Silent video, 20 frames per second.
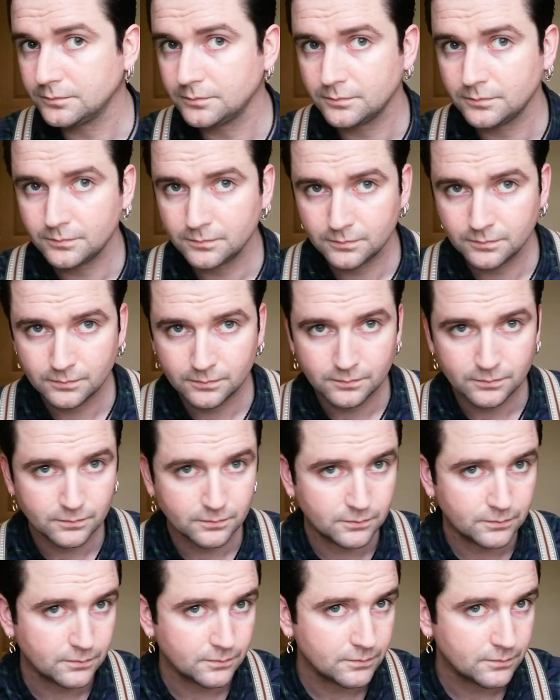
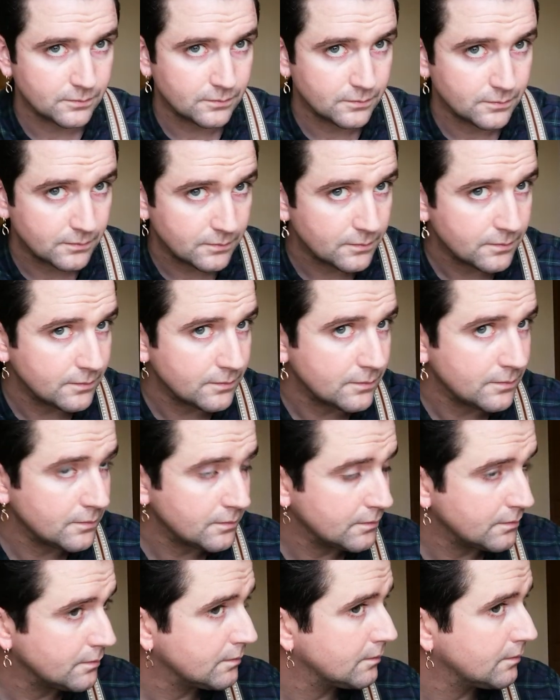
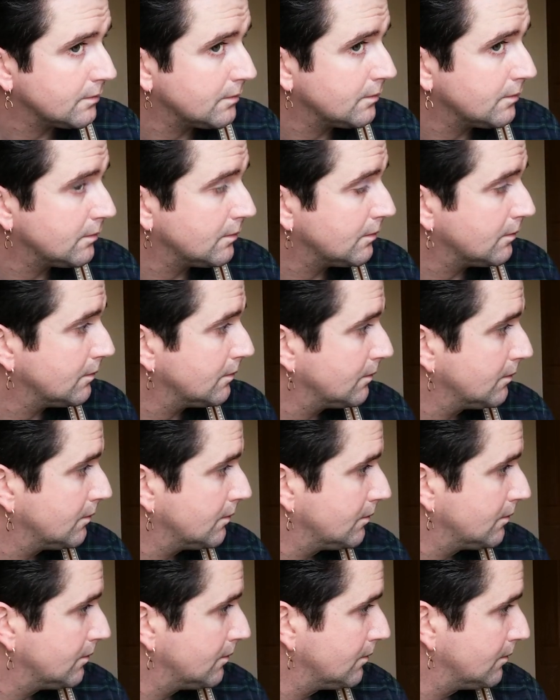
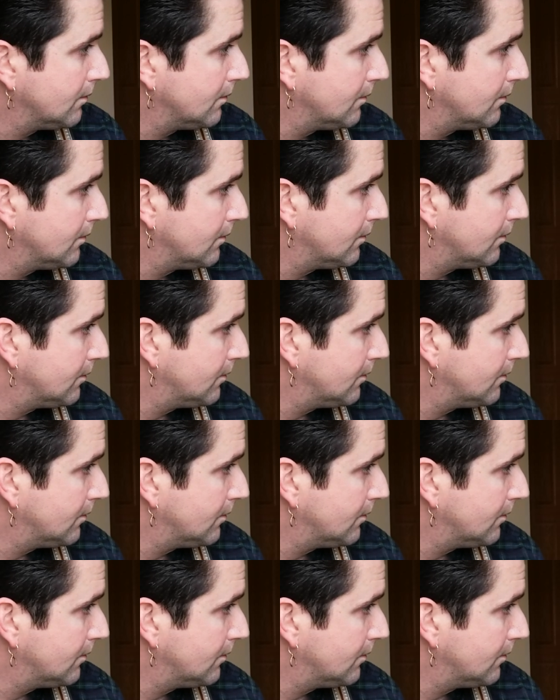Nobody speaks.